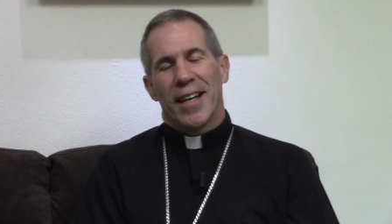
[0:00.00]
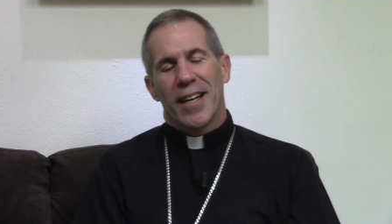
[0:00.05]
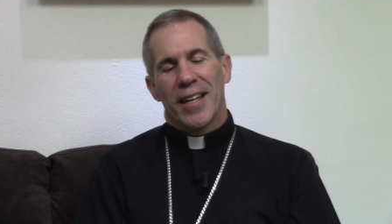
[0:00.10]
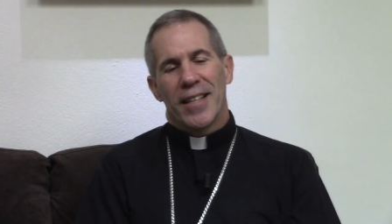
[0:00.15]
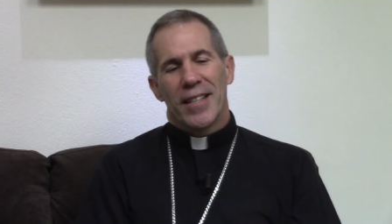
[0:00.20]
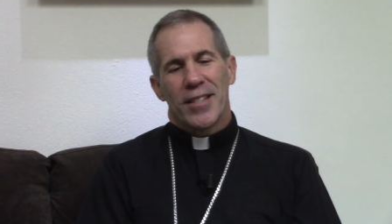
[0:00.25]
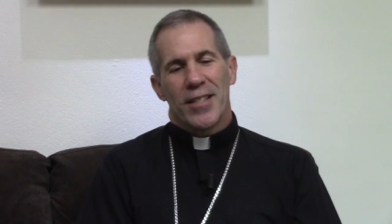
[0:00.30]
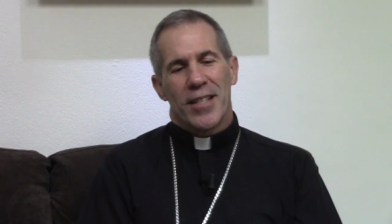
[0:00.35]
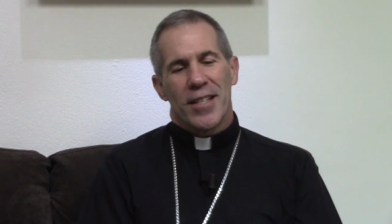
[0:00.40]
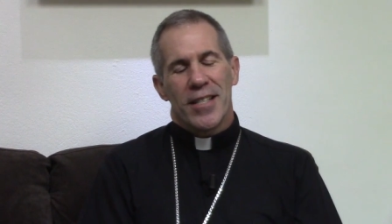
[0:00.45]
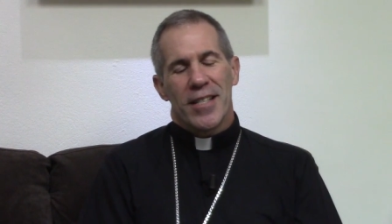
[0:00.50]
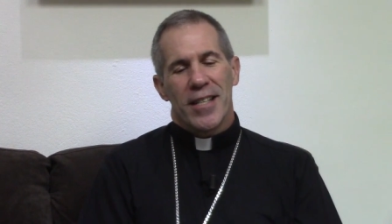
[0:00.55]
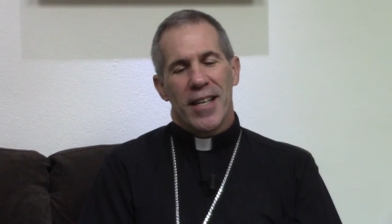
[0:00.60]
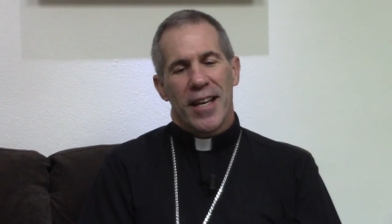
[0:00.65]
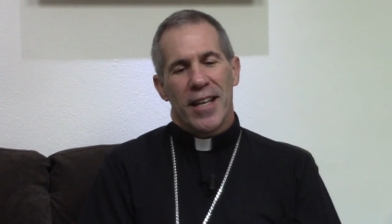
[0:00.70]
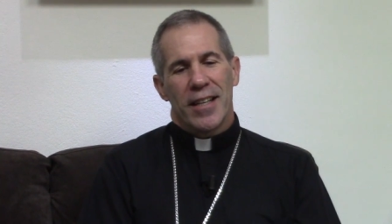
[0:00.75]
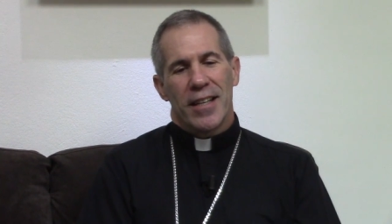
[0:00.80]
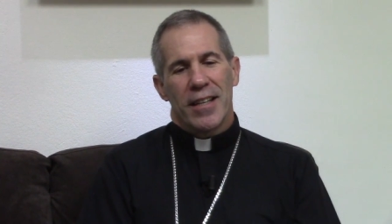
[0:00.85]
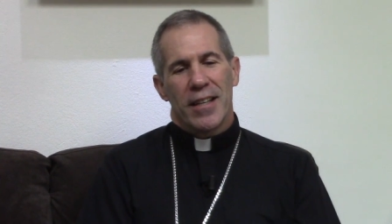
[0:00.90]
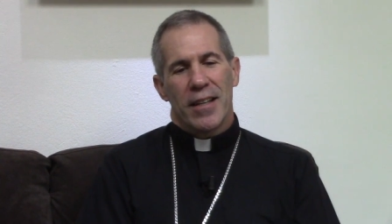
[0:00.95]
she
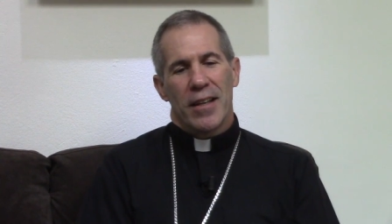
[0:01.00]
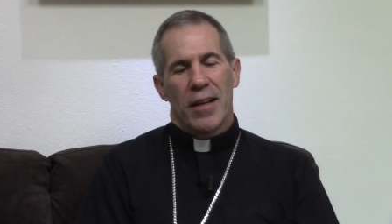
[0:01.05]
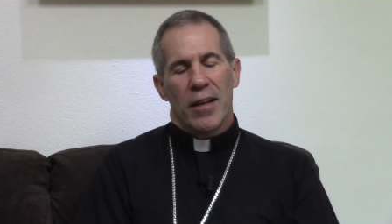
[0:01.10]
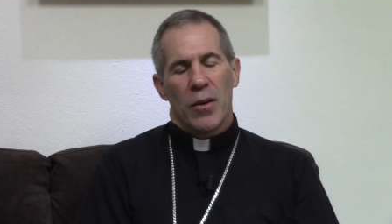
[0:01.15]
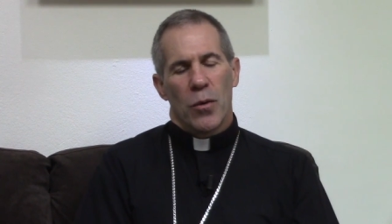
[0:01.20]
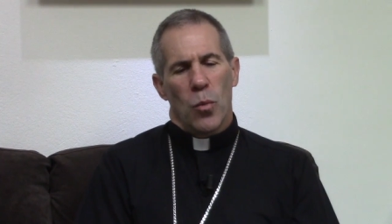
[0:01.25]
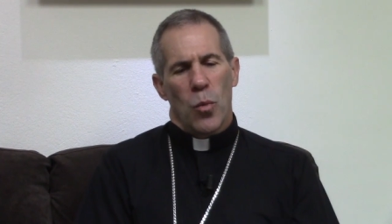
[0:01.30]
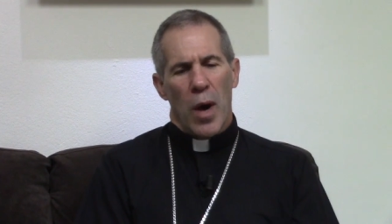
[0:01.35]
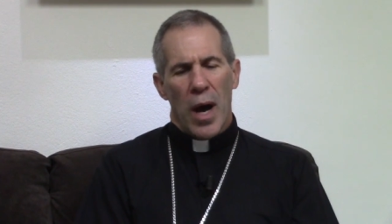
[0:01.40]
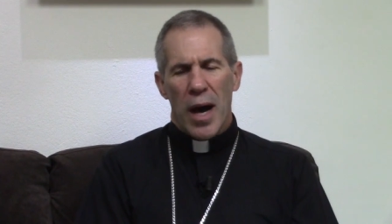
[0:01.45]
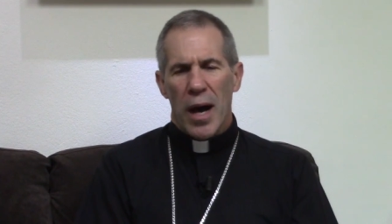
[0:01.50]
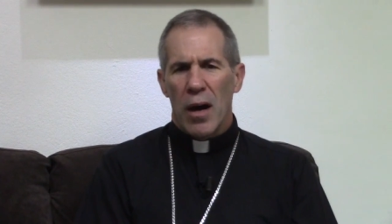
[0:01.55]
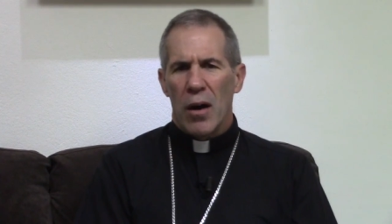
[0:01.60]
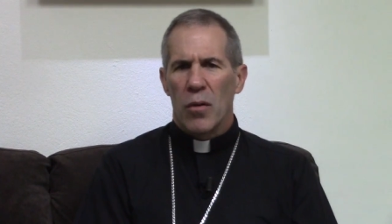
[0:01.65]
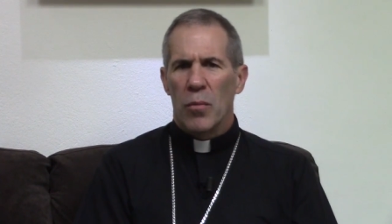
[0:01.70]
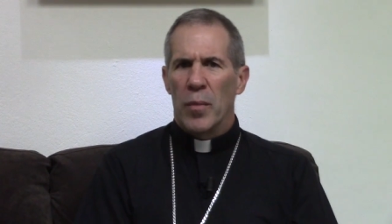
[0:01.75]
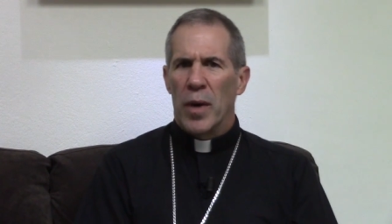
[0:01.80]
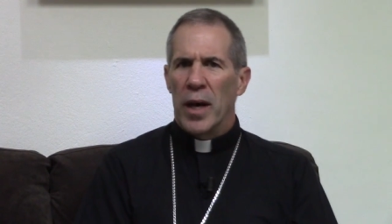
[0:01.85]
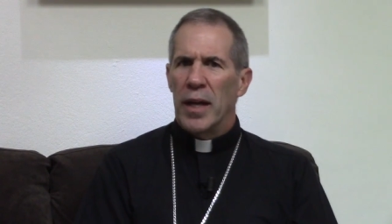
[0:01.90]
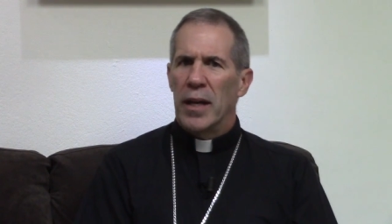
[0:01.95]
said,
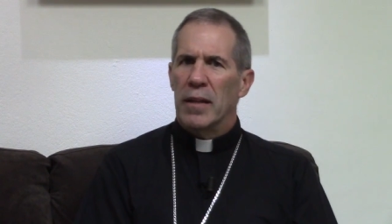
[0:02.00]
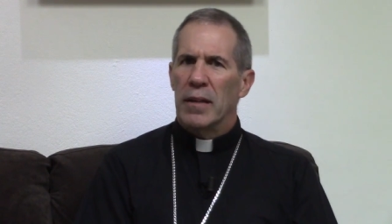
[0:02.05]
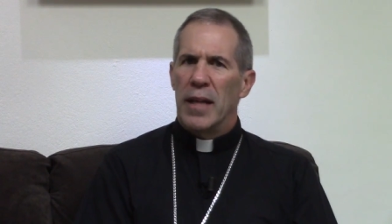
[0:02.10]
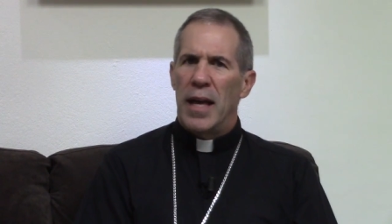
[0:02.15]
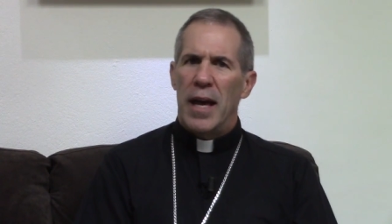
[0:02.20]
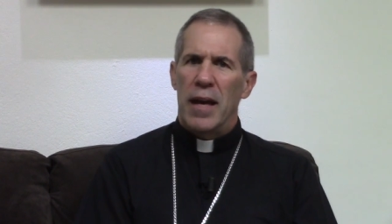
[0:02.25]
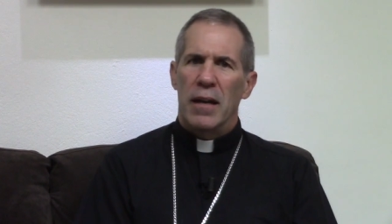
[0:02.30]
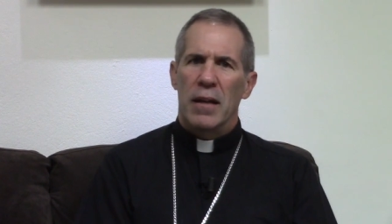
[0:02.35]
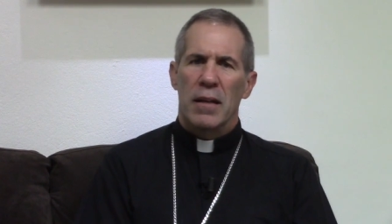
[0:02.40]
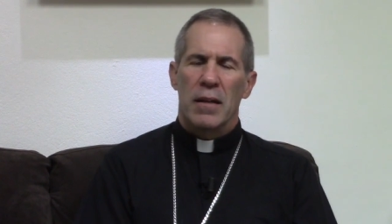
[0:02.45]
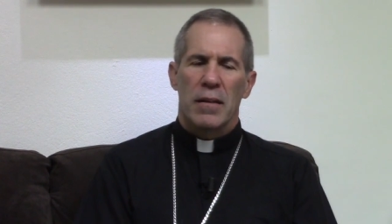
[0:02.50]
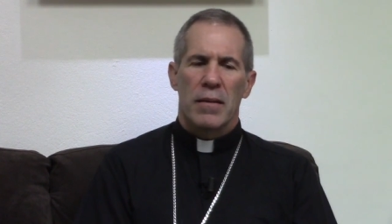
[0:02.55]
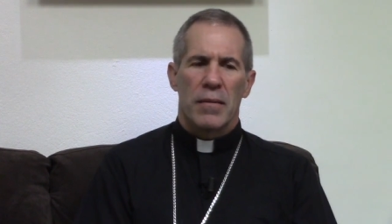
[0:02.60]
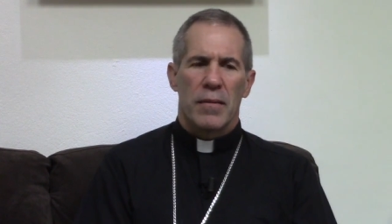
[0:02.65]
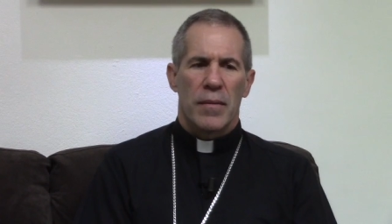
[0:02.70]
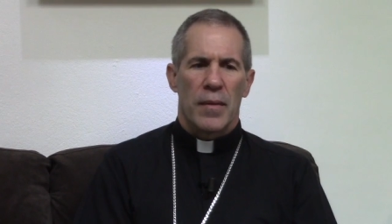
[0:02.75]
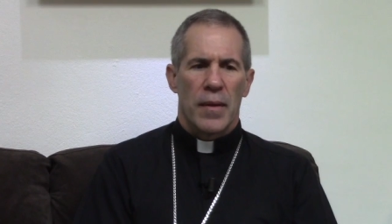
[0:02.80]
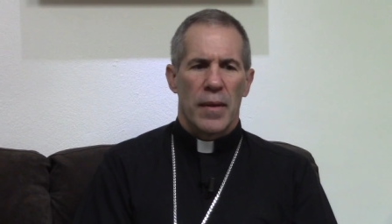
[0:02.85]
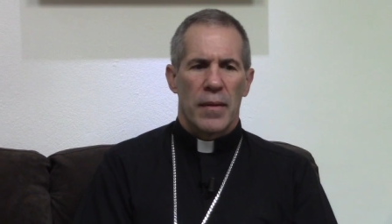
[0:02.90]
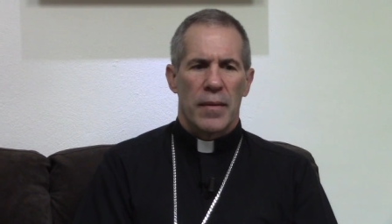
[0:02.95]
"Wow, Mike, that
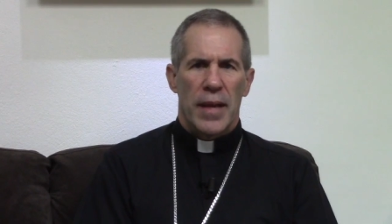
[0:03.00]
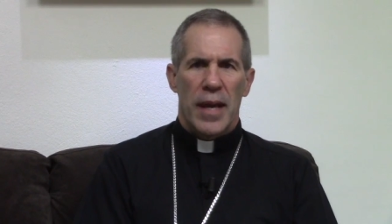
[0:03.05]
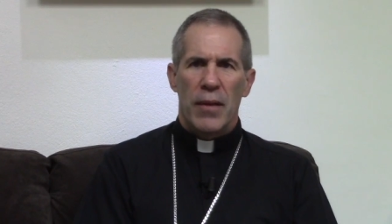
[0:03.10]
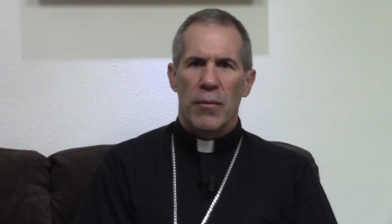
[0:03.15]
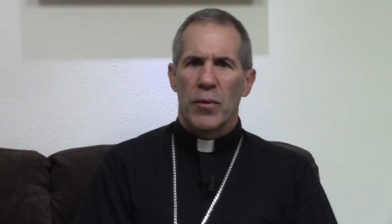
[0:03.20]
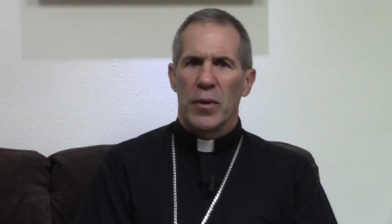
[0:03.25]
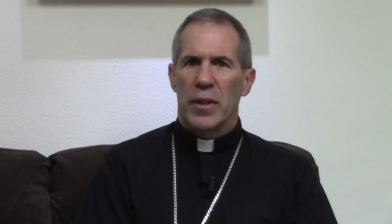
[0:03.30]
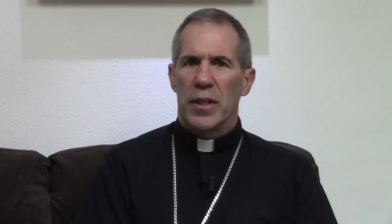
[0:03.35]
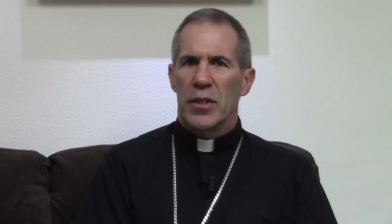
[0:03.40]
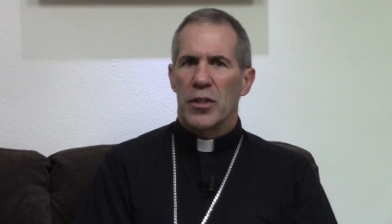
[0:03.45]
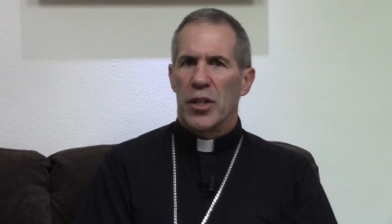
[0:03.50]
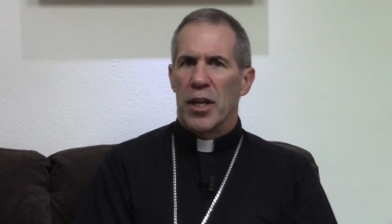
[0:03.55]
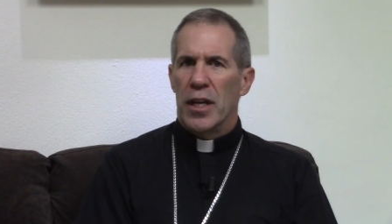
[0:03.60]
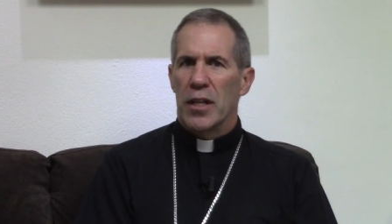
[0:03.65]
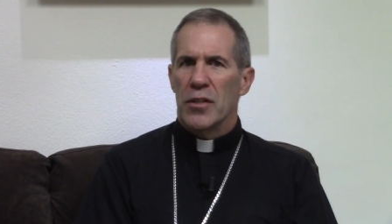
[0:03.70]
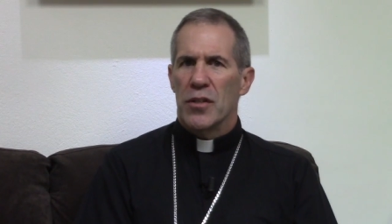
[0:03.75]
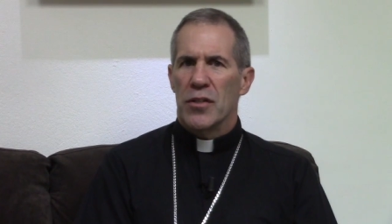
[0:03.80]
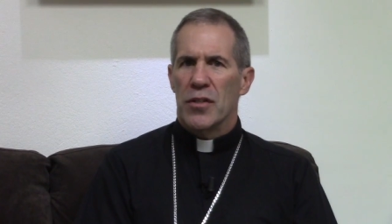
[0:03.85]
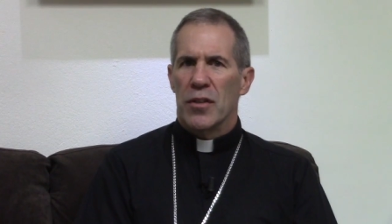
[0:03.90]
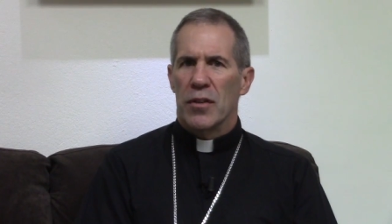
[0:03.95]
really
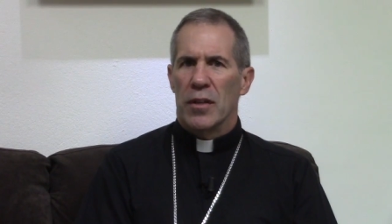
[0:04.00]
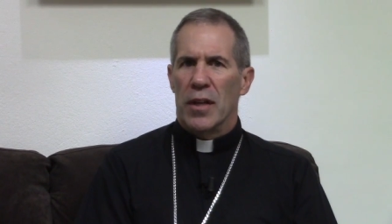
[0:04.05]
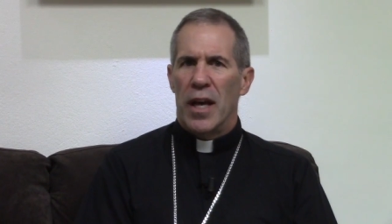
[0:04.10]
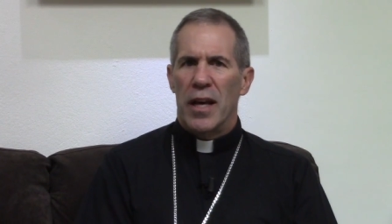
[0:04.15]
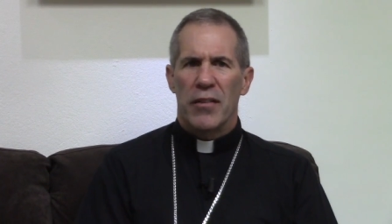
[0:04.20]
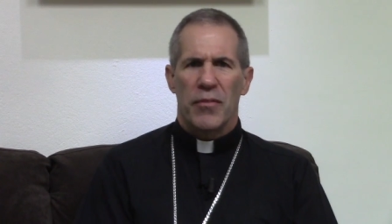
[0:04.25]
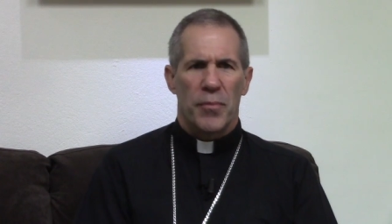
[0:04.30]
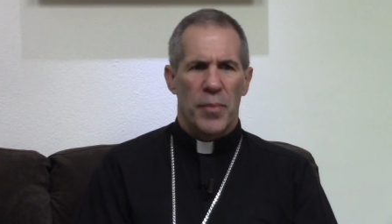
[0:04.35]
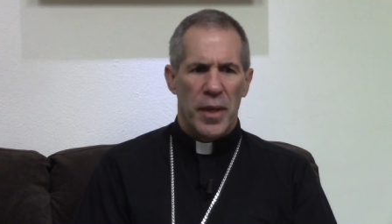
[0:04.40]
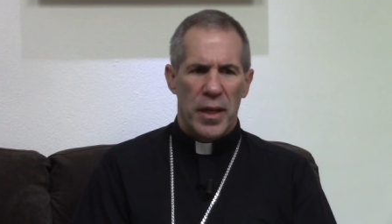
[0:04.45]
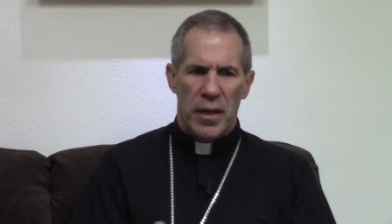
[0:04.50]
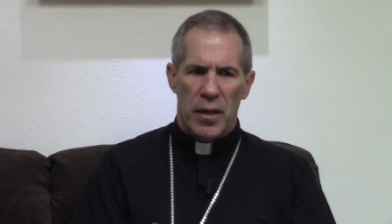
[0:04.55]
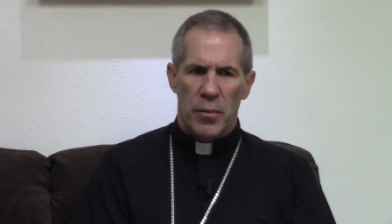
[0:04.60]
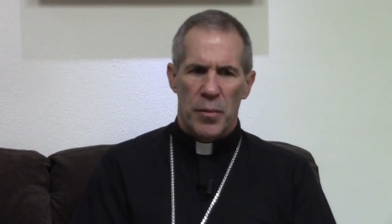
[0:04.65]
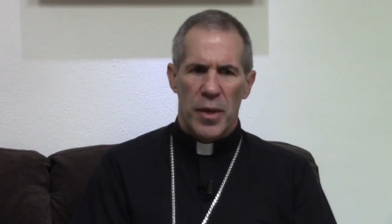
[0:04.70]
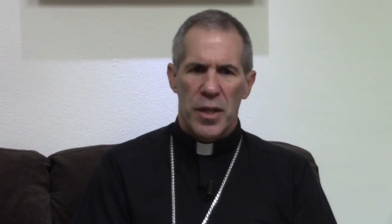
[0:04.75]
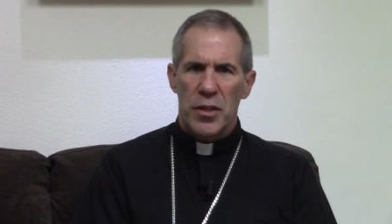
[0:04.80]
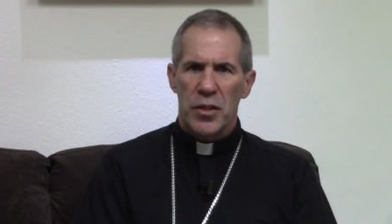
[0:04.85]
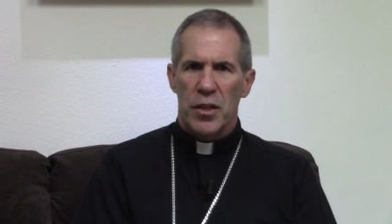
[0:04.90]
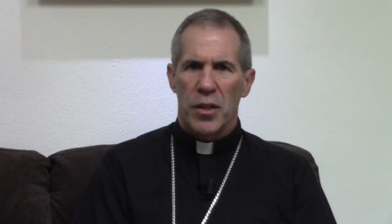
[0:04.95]
changes your life, being a
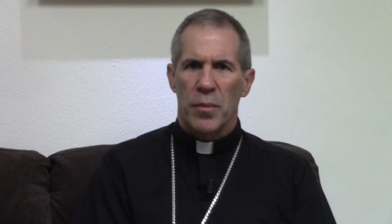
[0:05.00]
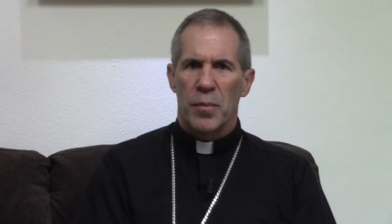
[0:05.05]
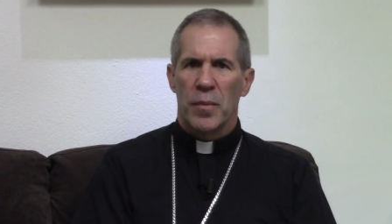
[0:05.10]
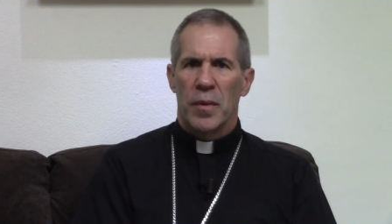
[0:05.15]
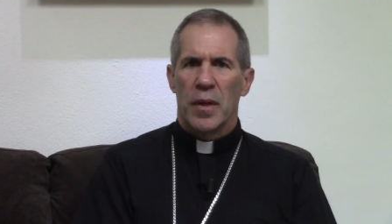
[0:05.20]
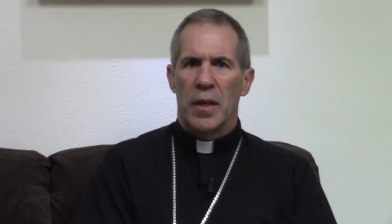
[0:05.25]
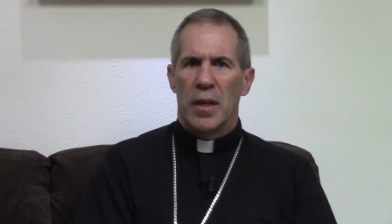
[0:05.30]
bishop.